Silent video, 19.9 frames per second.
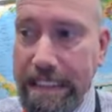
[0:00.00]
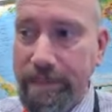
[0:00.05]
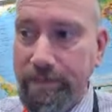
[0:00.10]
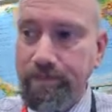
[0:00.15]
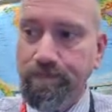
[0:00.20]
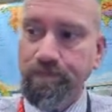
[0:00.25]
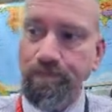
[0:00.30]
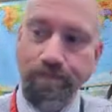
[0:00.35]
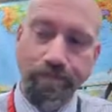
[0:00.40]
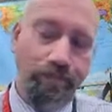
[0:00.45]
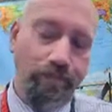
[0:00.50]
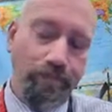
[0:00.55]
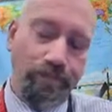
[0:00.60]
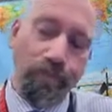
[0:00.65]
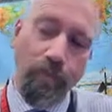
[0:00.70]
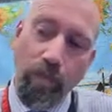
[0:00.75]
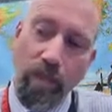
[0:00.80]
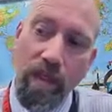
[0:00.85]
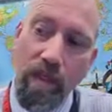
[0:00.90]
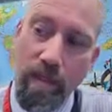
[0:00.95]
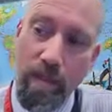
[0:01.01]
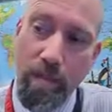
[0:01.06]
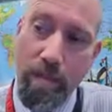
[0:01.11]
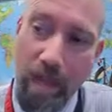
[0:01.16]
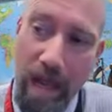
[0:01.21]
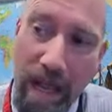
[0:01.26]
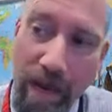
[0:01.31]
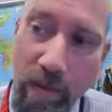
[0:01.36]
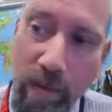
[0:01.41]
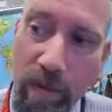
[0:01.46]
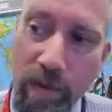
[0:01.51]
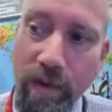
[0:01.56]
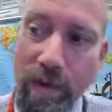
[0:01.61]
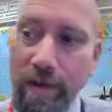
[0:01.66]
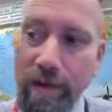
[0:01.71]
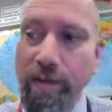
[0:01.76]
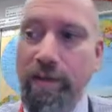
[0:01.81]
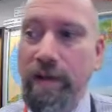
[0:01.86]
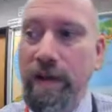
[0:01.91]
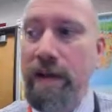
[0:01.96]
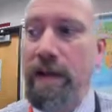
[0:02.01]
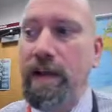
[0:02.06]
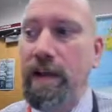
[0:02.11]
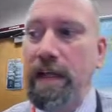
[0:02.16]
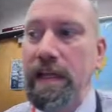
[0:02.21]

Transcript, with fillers: see the power of